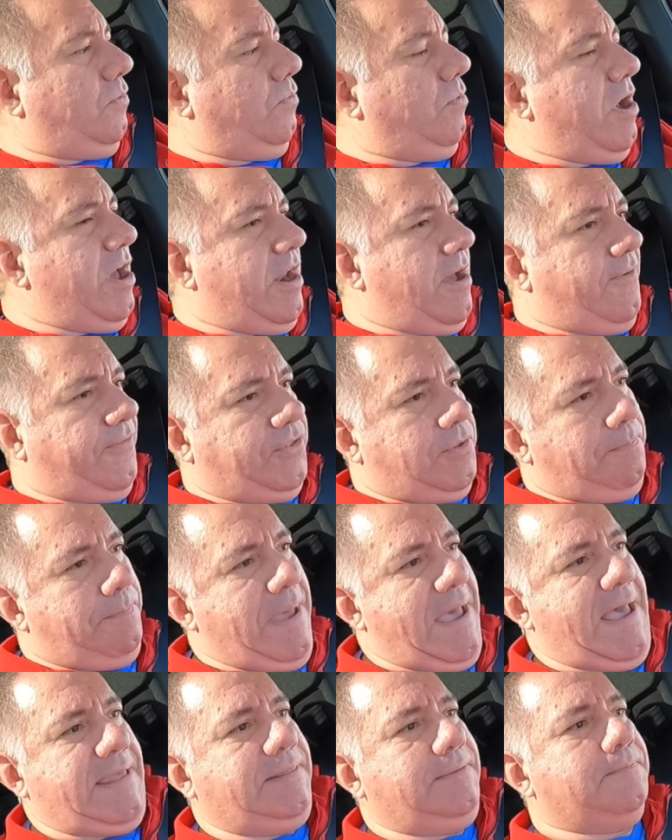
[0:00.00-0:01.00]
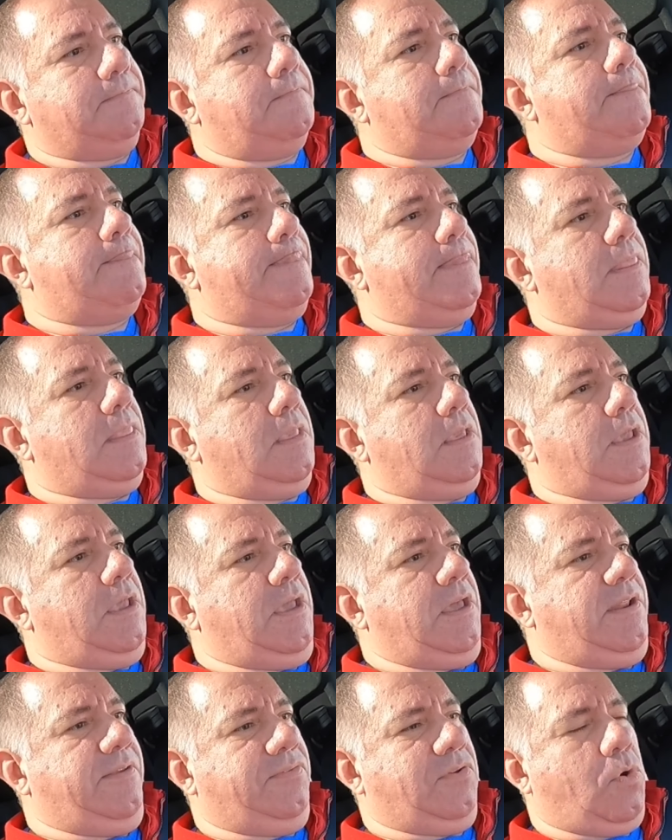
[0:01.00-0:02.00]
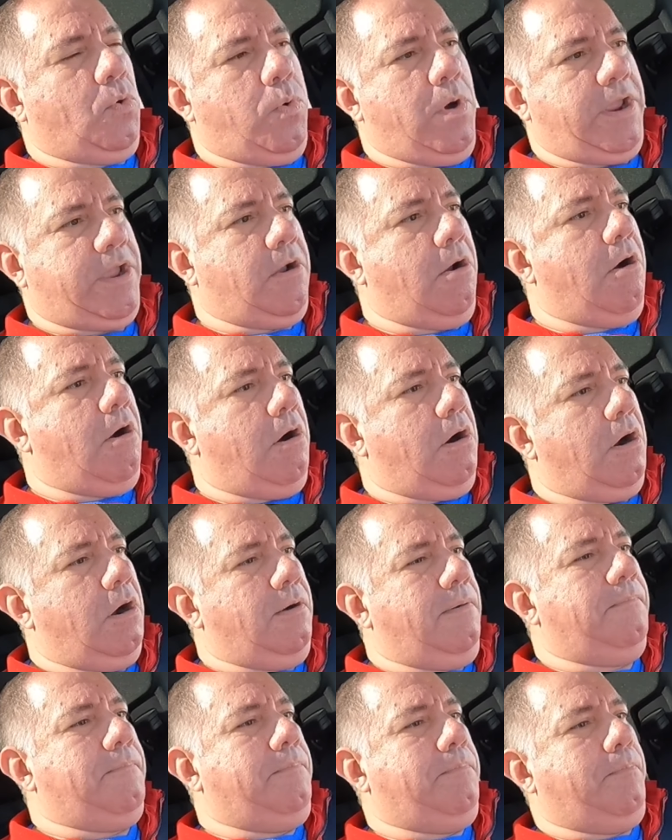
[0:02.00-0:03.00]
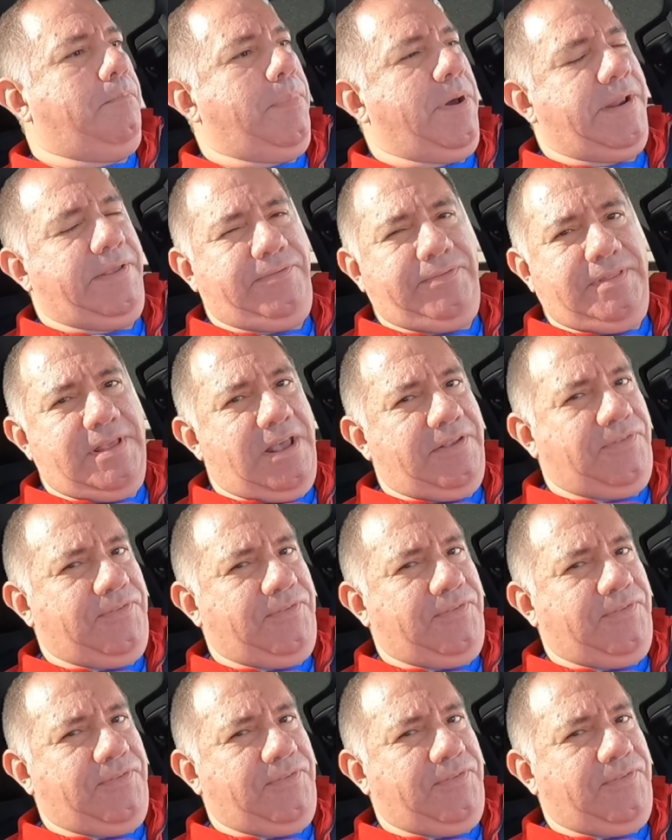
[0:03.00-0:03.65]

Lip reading: right off the bat. It is a quick car, but it's not